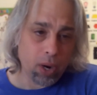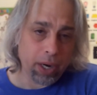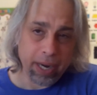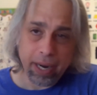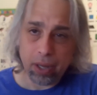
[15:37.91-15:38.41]
are
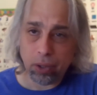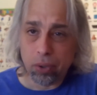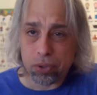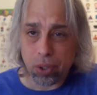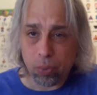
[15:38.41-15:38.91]
going to
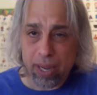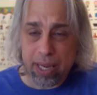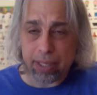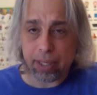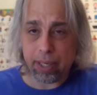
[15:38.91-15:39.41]
lose a
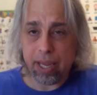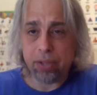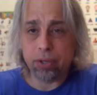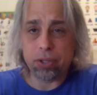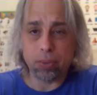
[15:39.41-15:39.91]
week
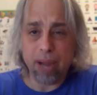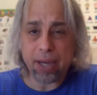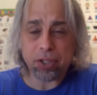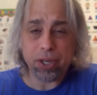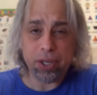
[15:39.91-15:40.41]
either
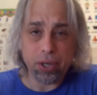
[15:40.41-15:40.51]
direction.